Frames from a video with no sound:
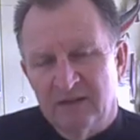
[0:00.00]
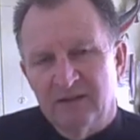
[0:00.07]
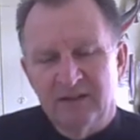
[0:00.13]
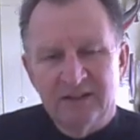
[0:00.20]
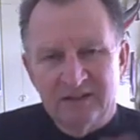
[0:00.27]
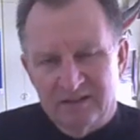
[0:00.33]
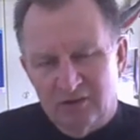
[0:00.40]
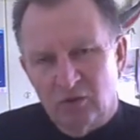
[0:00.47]
Now,
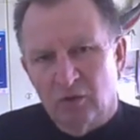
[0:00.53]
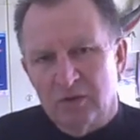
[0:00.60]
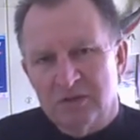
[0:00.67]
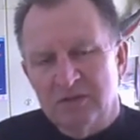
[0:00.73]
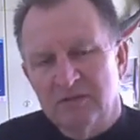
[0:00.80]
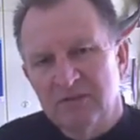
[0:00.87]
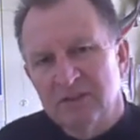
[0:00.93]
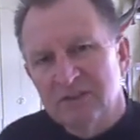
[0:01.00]
in the
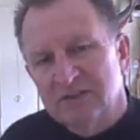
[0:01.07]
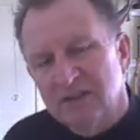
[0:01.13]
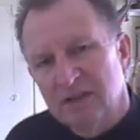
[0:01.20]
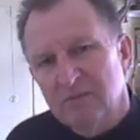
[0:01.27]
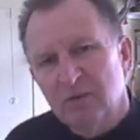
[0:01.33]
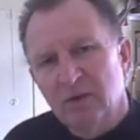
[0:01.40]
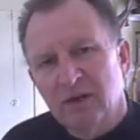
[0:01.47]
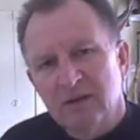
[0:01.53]
course of this,
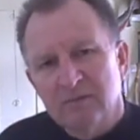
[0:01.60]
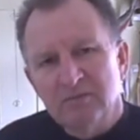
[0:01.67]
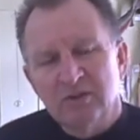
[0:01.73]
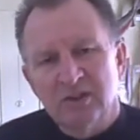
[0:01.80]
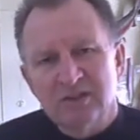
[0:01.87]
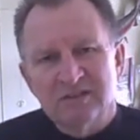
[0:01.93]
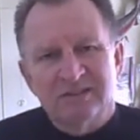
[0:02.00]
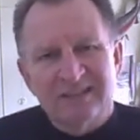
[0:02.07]

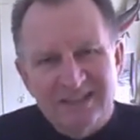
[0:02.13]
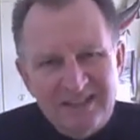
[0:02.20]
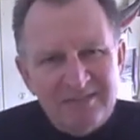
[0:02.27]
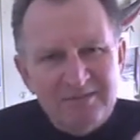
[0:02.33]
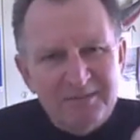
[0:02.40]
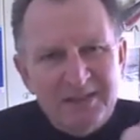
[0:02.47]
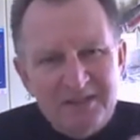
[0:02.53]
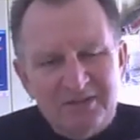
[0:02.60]
Abraham says,
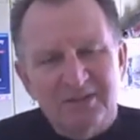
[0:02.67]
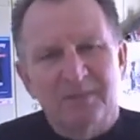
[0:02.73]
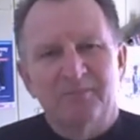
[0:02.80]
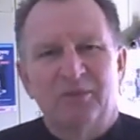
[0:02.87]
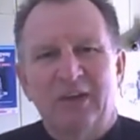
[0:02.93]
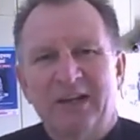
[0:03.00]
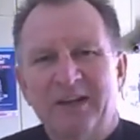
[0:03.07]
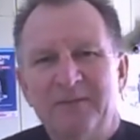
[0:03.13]
give me
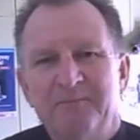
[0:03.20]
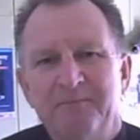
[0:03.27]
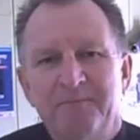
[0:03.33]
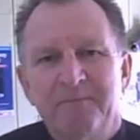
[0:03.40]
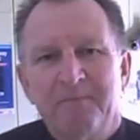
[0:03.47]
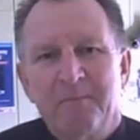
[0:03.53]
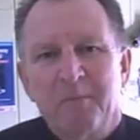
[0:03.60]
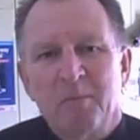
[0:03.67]
something.
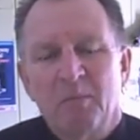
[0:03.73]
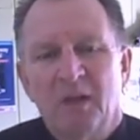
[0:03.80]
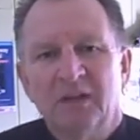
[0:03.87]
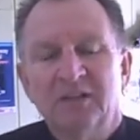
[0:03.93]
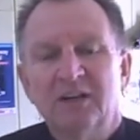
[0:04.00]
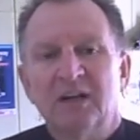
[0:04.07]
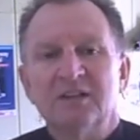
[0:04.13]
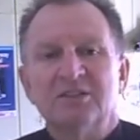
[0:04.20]

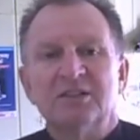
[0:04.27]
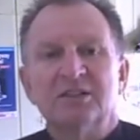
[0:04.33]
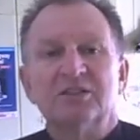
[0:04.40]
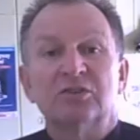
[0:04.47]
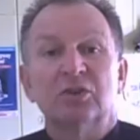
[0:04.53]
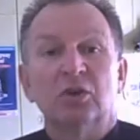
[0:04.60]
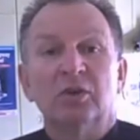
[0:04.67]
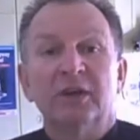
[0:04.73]
And God
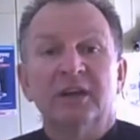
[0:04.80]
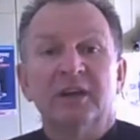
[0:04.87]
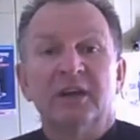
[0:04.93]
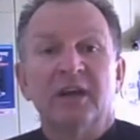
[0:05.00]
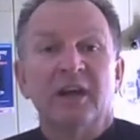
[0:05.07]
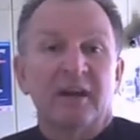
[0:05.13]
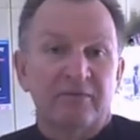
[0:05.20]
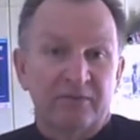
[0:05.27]
says, go get
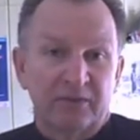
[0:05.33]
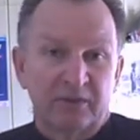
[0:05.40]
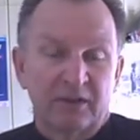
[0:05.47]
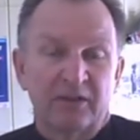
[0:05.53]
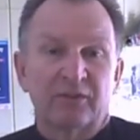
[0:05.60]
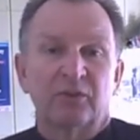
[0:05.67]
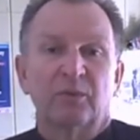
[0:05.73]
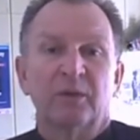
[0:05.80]
a
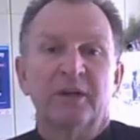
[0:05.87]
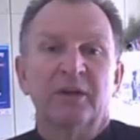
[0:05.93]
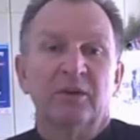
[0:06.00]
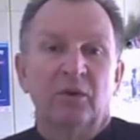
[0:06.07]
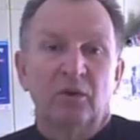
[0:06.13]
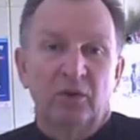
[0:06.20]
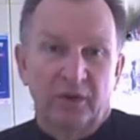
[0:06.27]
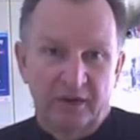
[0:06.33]
heifer, a
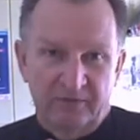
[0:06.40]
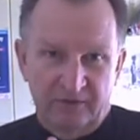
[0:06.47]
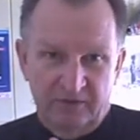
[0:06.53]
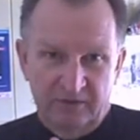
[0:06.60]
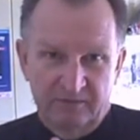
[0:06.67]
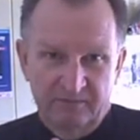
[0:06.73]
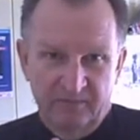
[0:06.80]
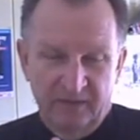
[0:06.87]
3-year-old
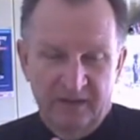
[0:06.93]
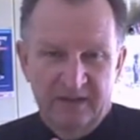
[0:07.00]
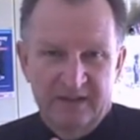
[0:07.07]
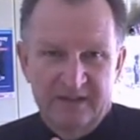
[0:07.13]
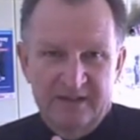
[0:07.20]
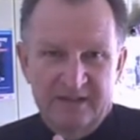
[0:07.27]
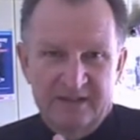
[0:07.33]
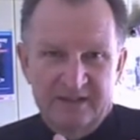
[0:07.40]
heifer.
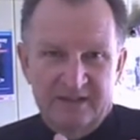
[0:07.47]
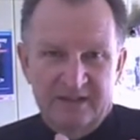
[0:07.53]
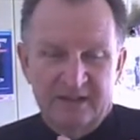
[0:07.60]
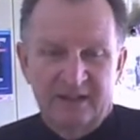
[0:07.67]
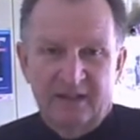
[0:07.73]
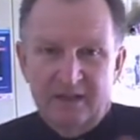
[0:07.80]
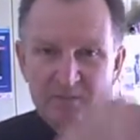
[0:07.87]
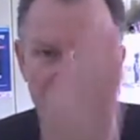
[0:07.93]

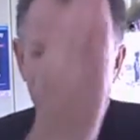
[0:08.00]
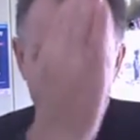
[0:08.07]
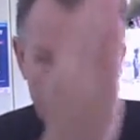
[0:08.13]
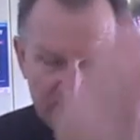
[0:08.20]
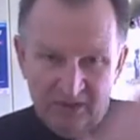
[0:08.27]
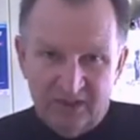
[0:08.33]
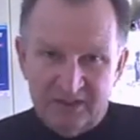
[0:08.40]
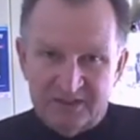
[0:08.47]
And
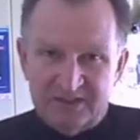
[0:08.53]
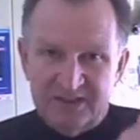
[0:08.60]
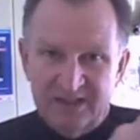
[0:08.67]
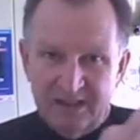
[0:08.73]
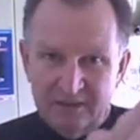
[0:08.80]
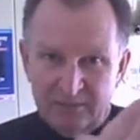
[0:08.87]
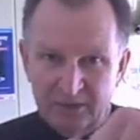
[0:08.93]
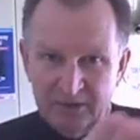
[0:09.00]
Abraham cuts
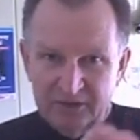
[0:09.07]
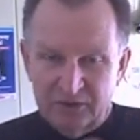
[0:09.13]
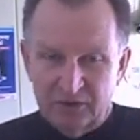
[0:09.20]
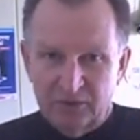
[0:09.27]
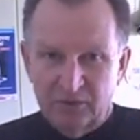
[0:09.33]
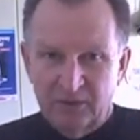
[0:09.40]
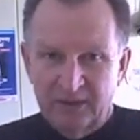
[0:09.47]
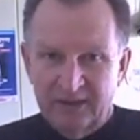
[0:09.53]
the animal in
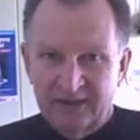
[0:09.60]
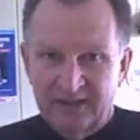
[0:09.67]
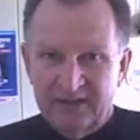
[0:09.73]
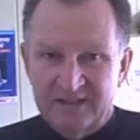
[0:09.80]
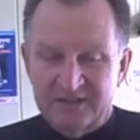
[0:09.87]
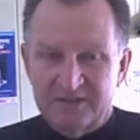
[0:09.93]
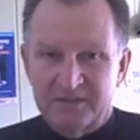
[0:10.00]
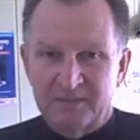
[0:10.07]
two and
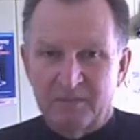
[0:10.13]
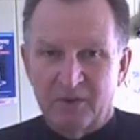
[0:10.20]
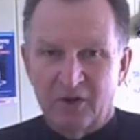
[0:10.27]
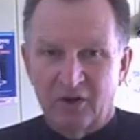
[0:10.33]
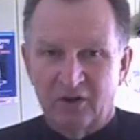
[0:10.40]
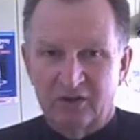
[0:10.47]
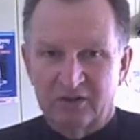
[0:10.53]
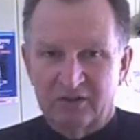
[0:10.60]
lays the
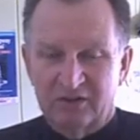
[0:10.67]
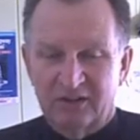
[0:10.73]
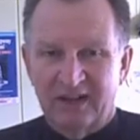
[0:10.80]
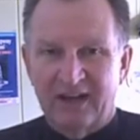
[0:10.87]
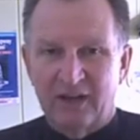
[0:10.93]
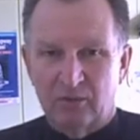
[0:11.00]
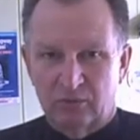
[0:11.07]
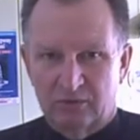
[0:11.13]
parts
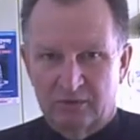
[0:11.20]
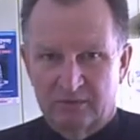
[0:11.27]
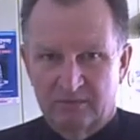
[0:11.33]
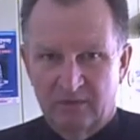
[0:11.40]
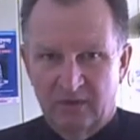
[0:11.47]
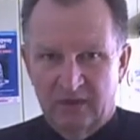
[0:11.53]
out.